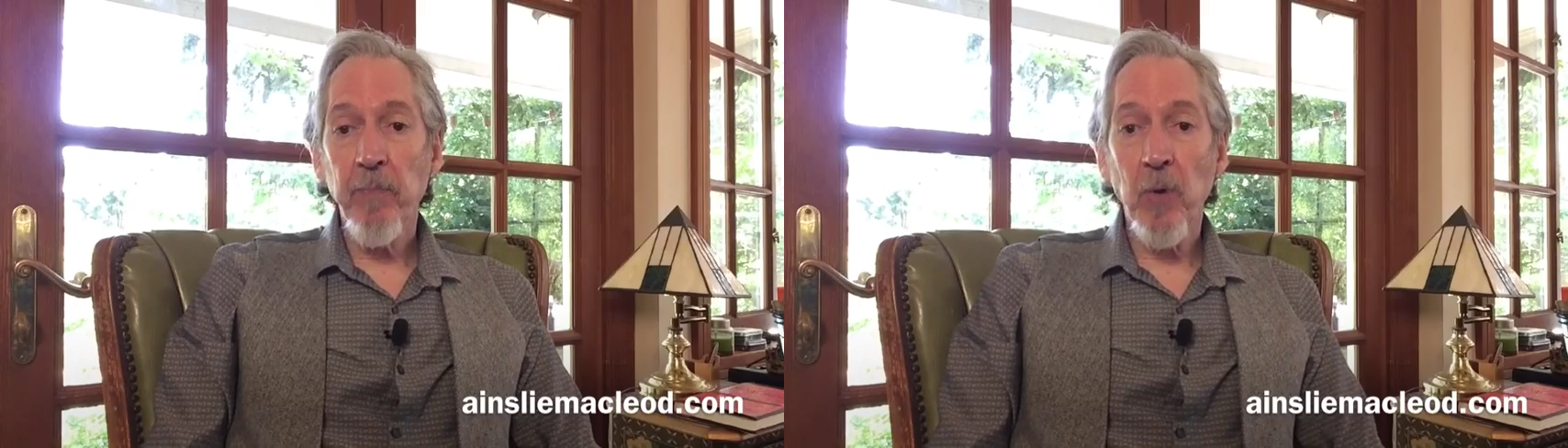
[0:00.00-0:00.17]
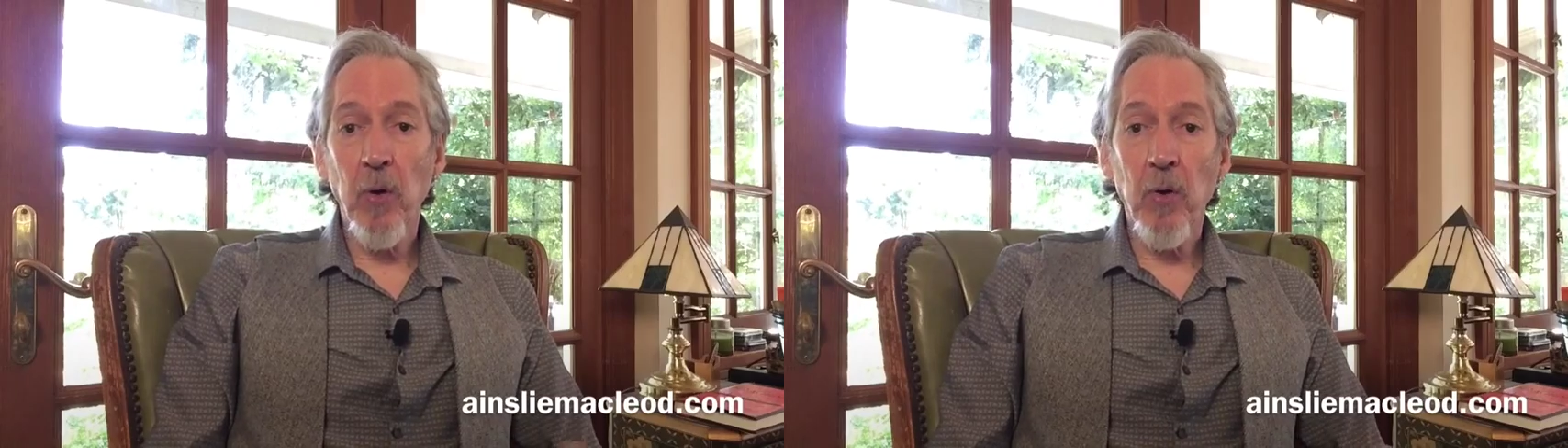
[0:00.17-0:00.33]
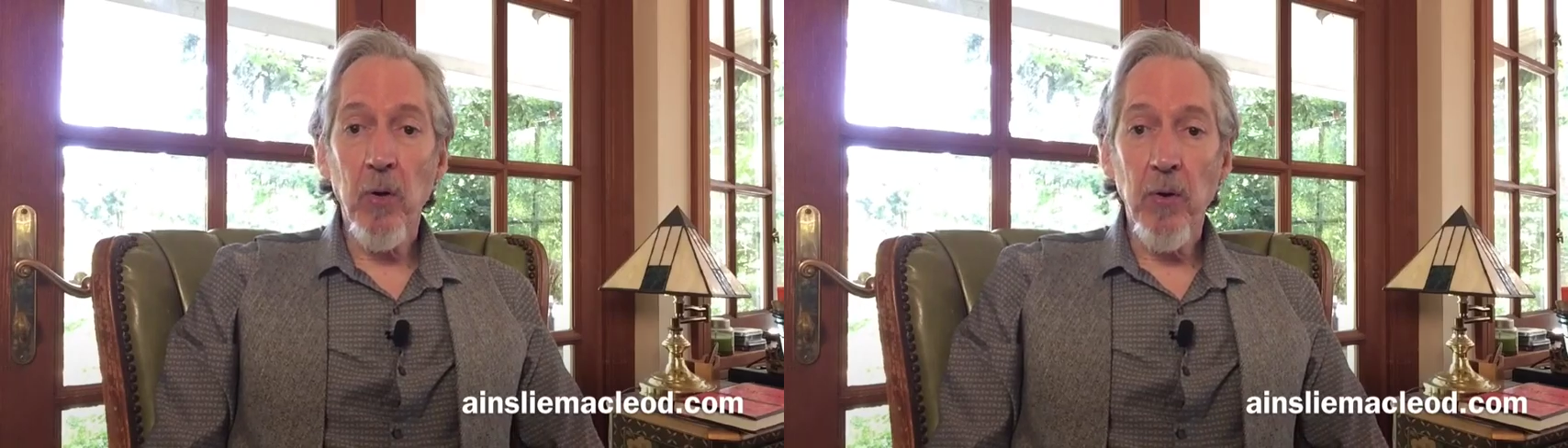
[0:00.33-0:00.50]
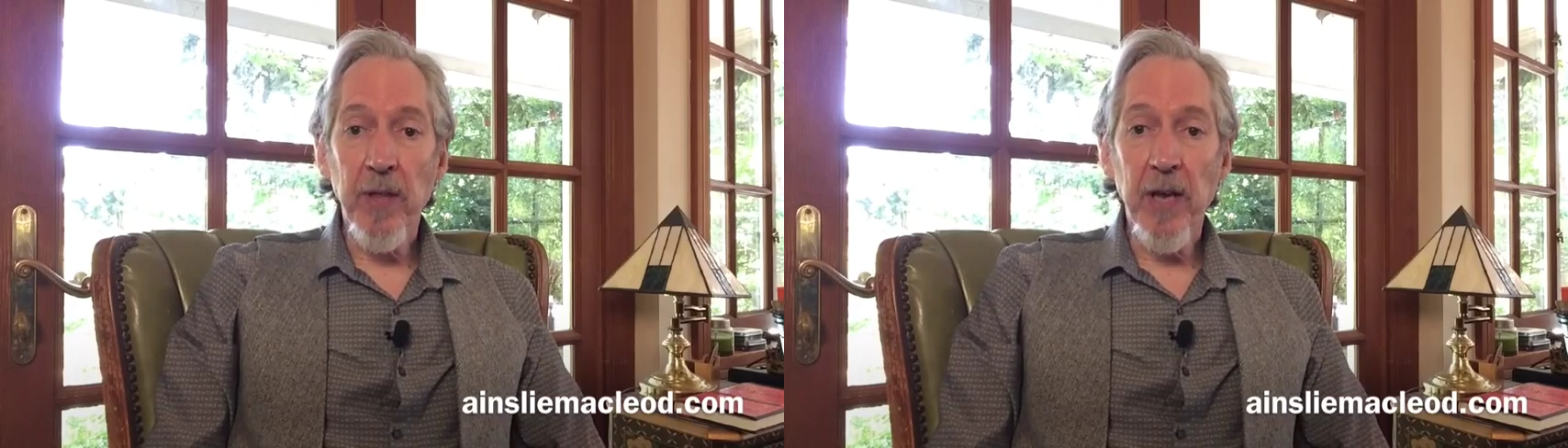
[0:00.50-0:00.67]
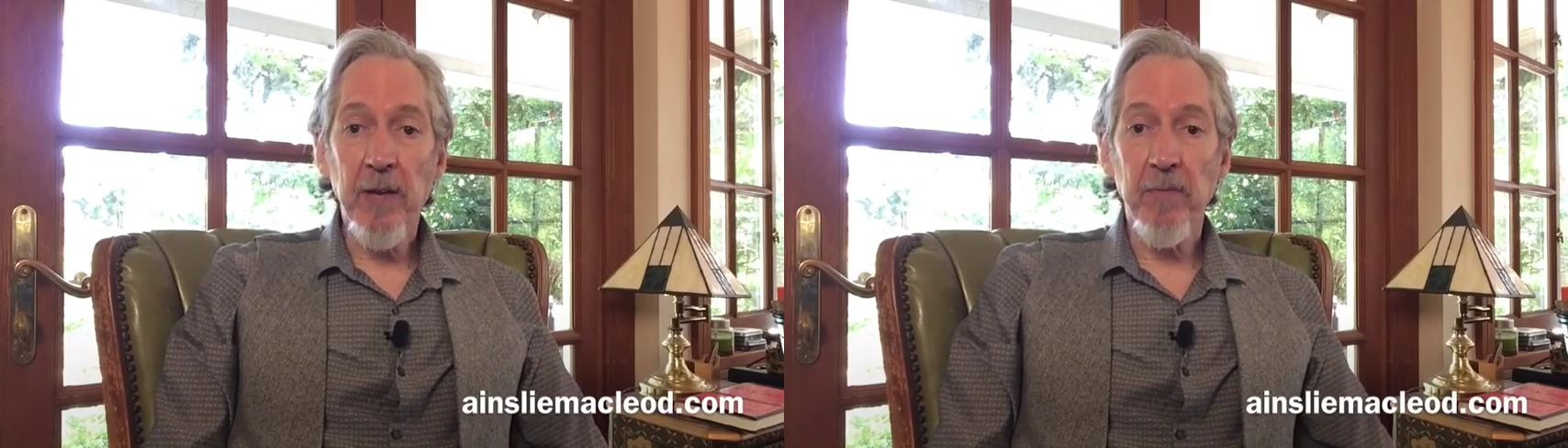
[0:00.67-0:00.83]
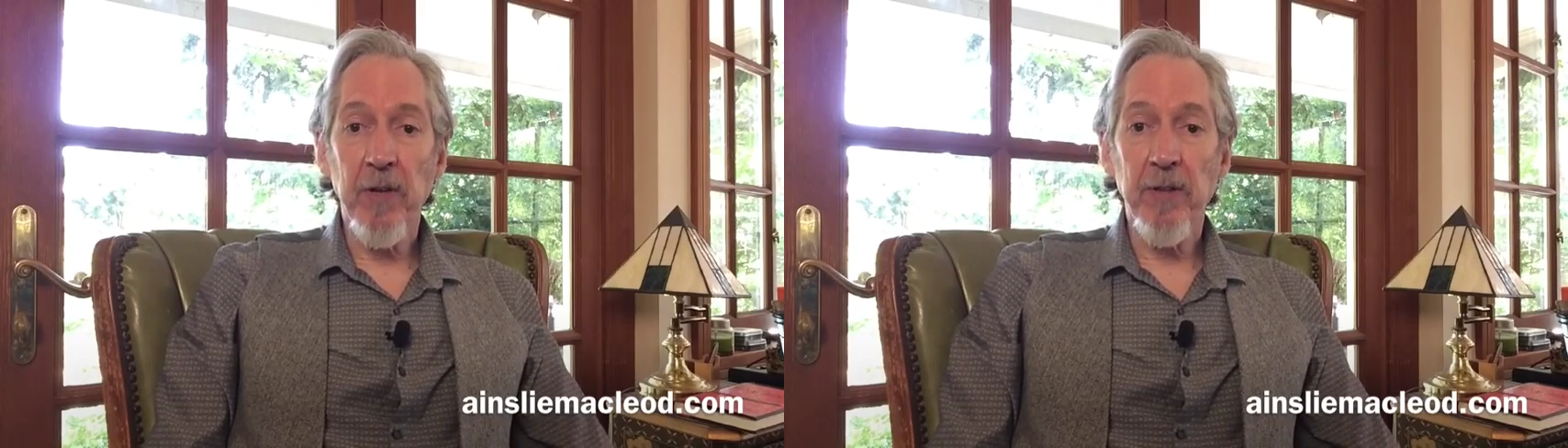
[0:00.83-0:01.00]
or that
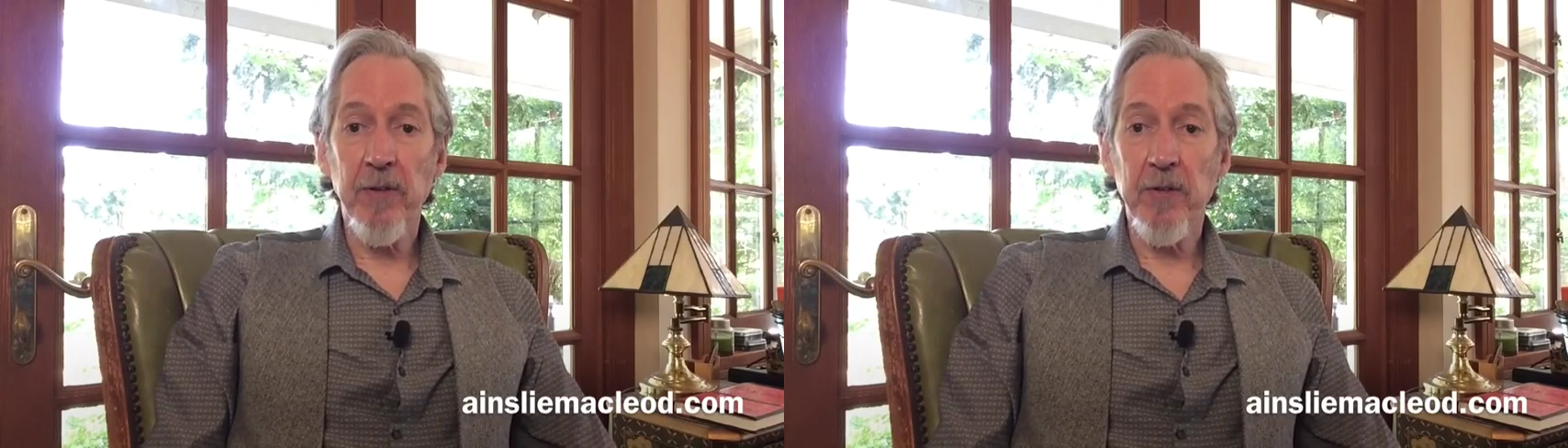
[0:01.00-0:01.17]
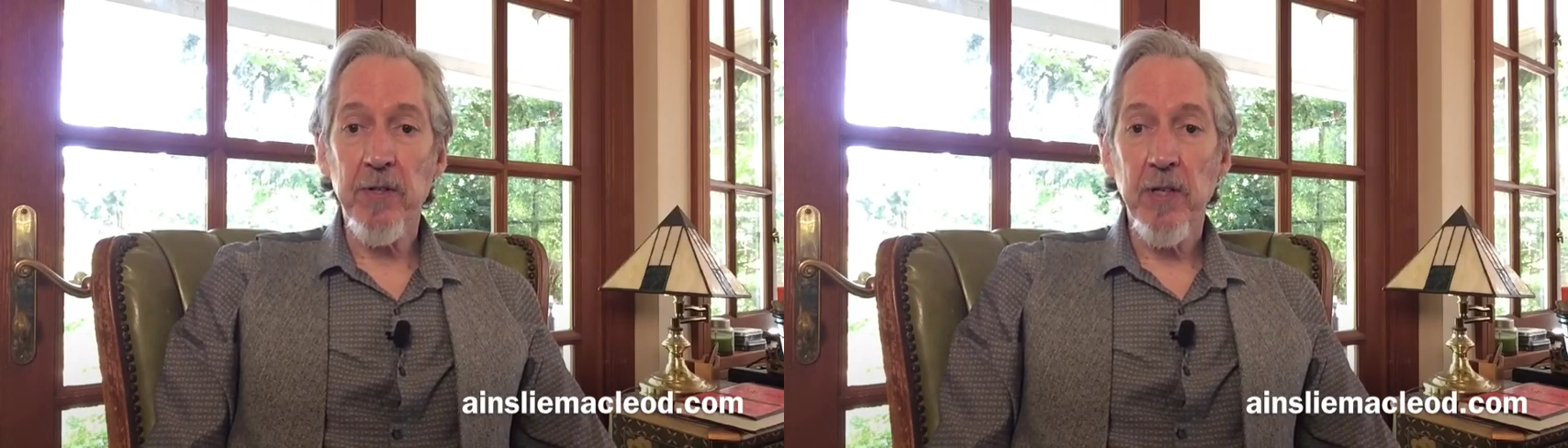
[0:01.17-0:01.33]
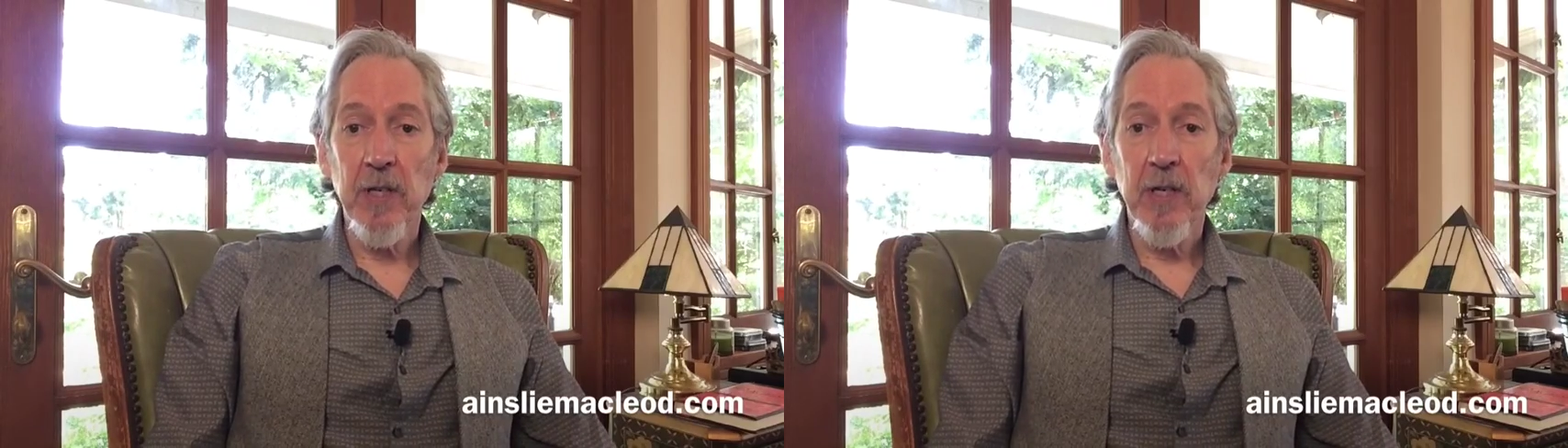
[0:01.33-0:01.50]
of others,